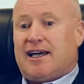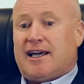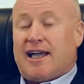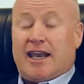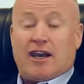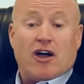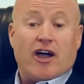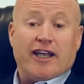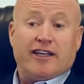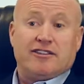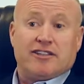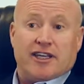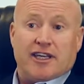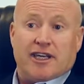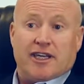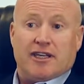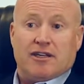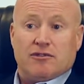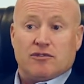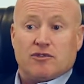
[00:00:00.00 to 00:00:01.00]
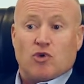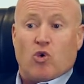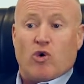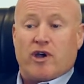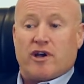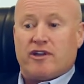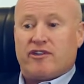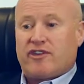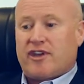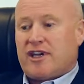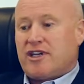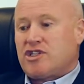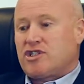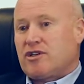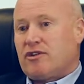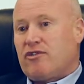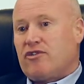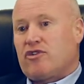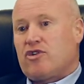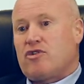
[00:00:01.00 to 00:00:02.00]
And IT
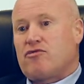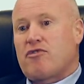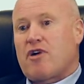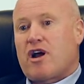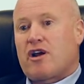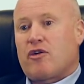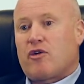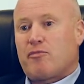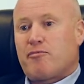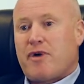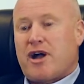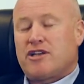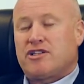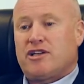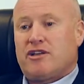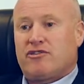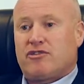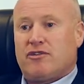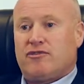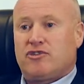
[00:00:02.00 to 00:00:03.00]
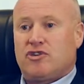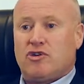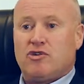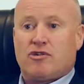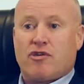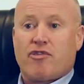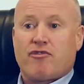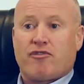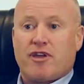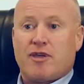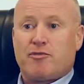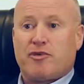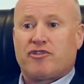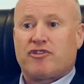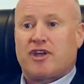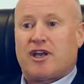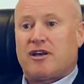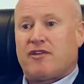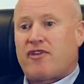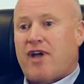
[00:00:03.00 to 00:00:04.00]
organizations who run on budgets of 2 to
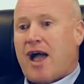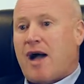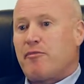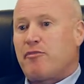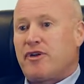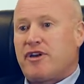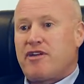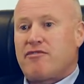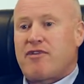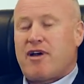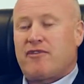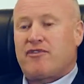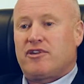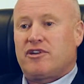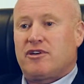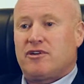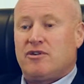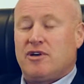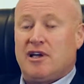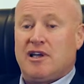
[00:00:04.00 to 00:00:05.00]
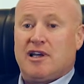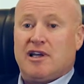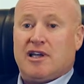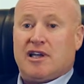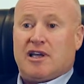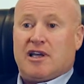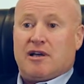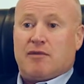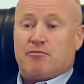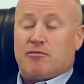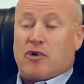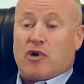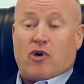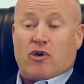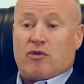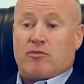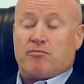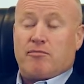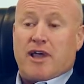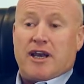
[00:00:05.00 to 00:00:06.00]
3% of company revenue,
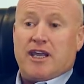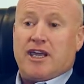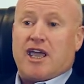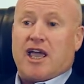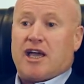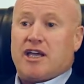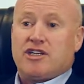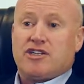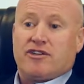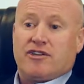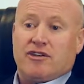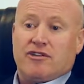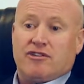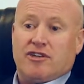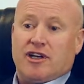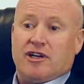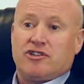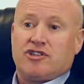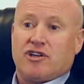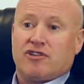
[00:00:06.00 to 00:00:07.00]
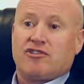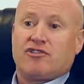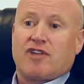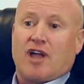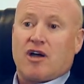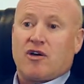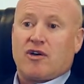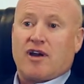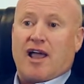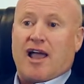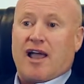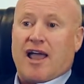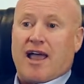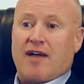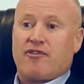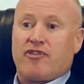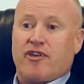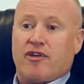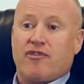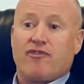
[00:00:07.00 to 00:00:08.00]
on many cases, just don't
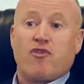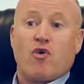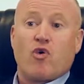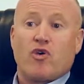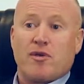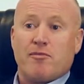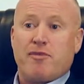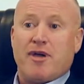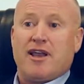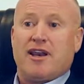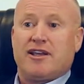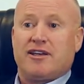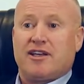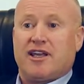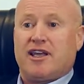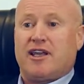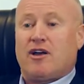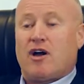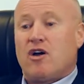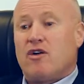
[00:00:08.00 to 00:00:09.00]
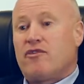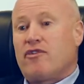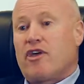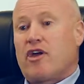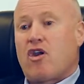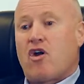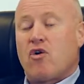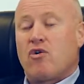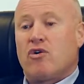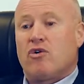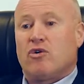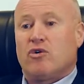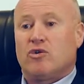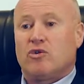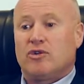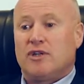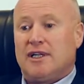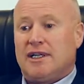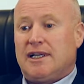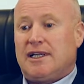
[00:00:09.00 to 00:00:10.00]
have the affordability over the long
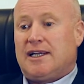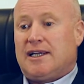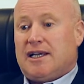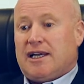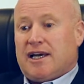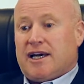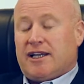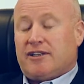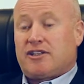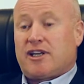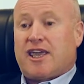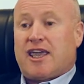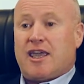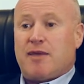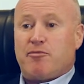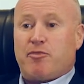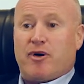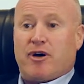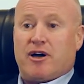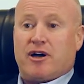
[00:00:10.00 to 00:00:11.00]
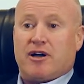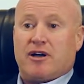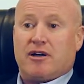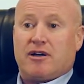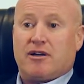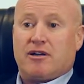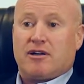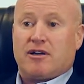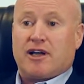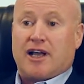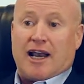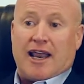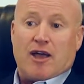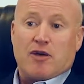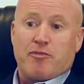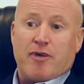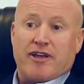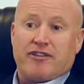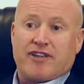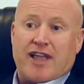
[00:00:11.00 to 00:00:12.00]
haul to keep a
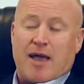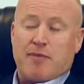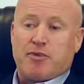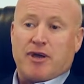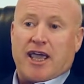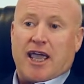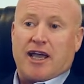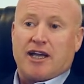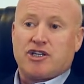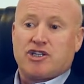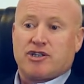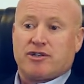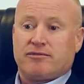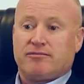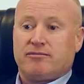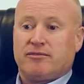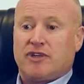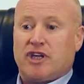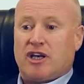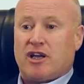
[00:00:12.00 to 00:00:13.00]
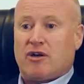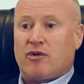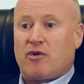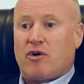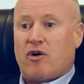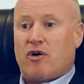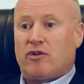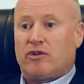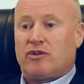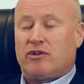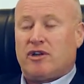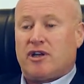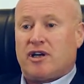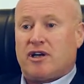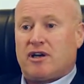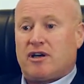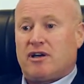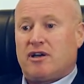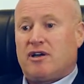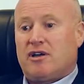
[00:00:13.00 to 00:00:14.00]
cloud-based application,
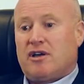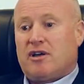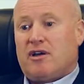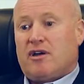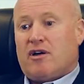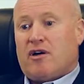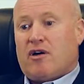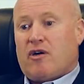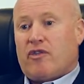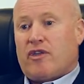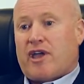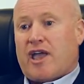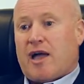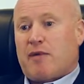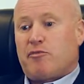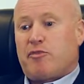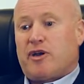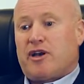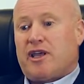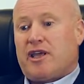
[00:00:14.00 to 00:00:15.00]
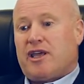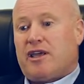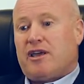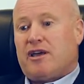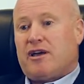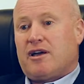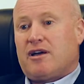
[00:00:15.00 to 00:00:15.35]
on the company